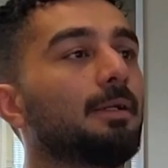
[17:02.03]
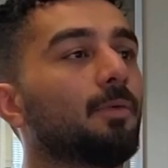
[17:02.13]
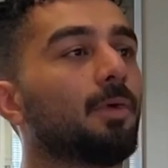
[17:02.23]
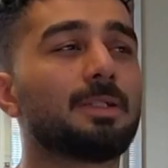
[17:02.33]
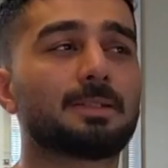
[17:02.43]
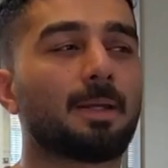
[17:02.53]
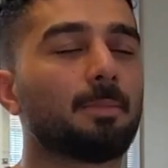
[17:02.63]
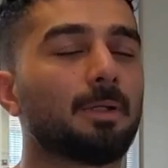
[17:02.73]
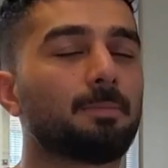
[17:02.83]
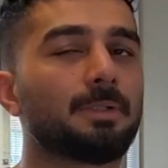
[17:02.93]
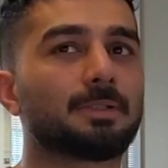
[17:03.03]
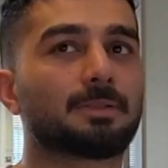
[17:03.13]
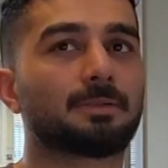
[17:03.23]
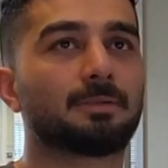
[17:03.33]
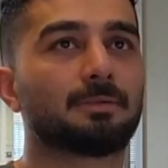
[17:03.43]
What is MLPs?
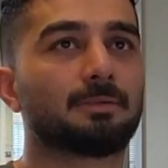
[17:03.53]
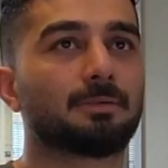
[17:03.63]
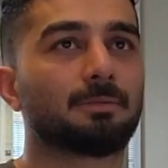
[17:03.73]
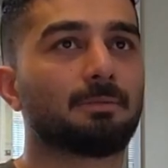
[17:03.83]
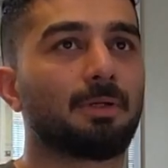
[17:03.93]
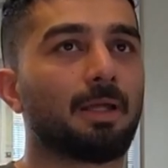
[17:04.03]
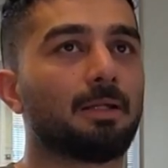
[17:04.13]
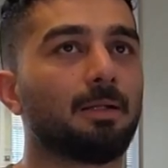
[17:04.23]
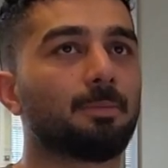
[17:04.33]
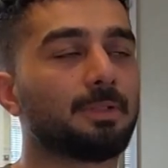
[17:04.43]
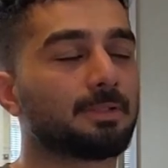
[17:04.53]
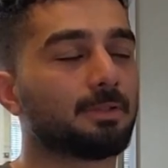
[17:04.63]
NLP is